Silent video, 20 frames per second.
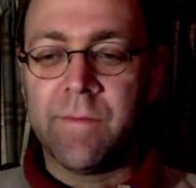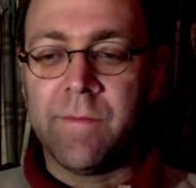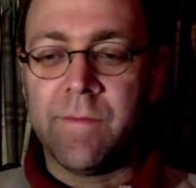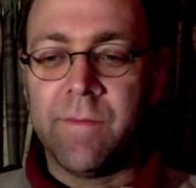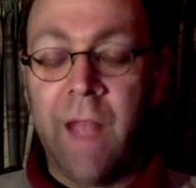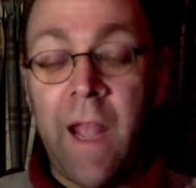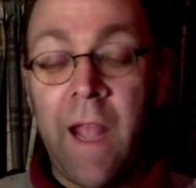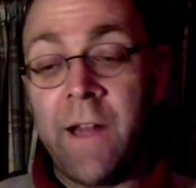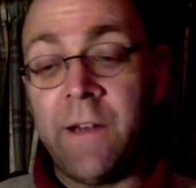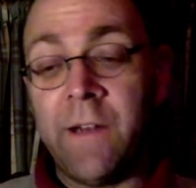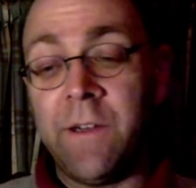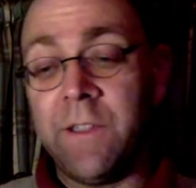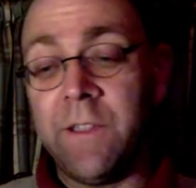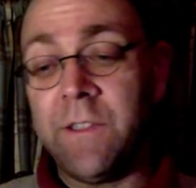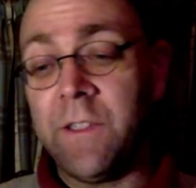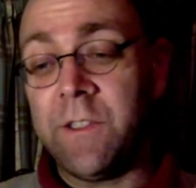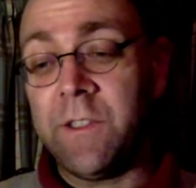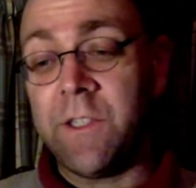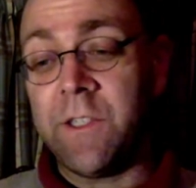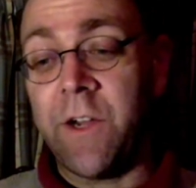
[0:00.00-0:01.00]
And it's
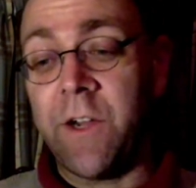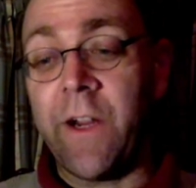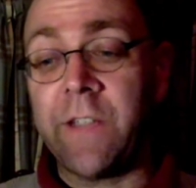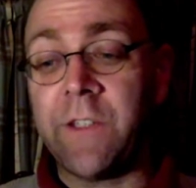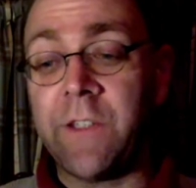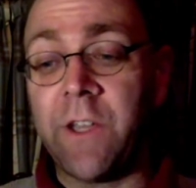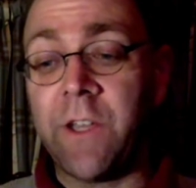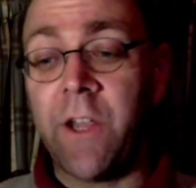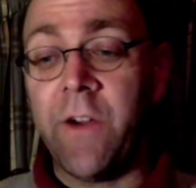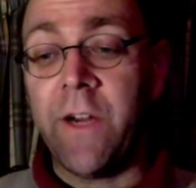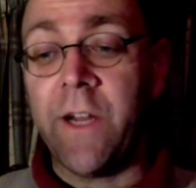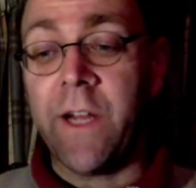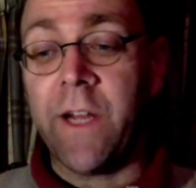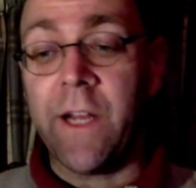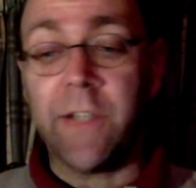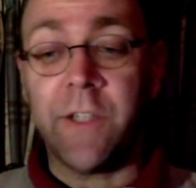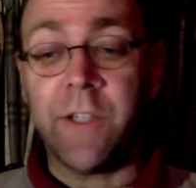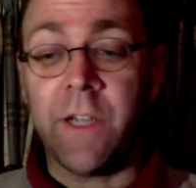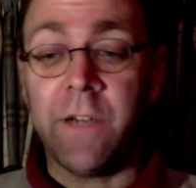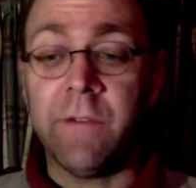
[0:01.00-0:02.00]
a serious security
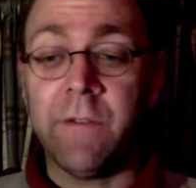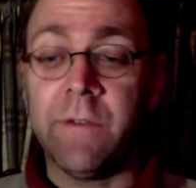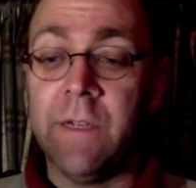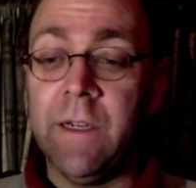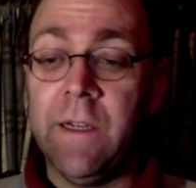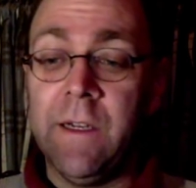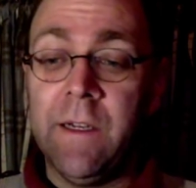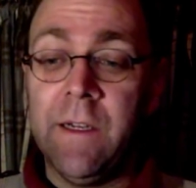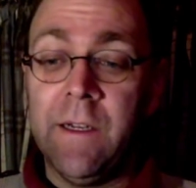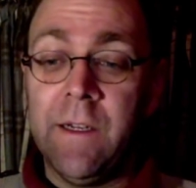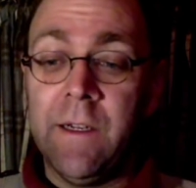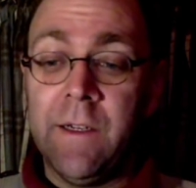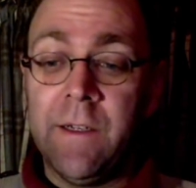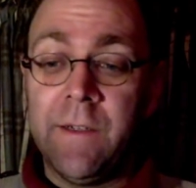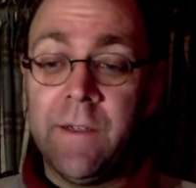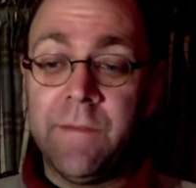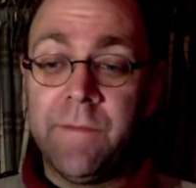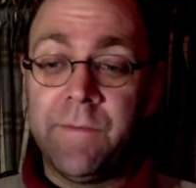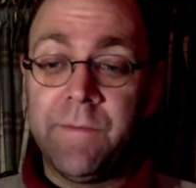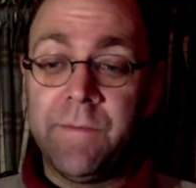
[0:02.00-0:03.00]
issue
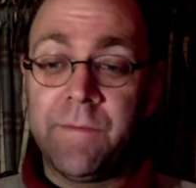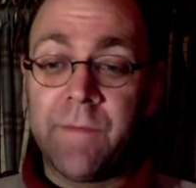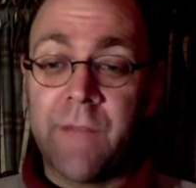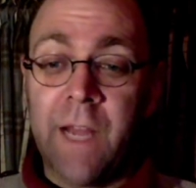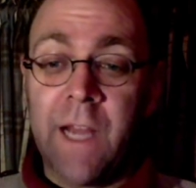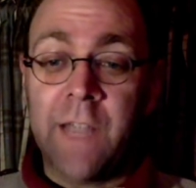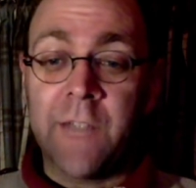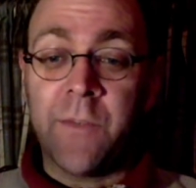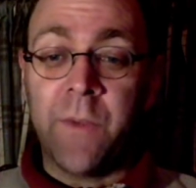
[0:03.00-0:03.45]
as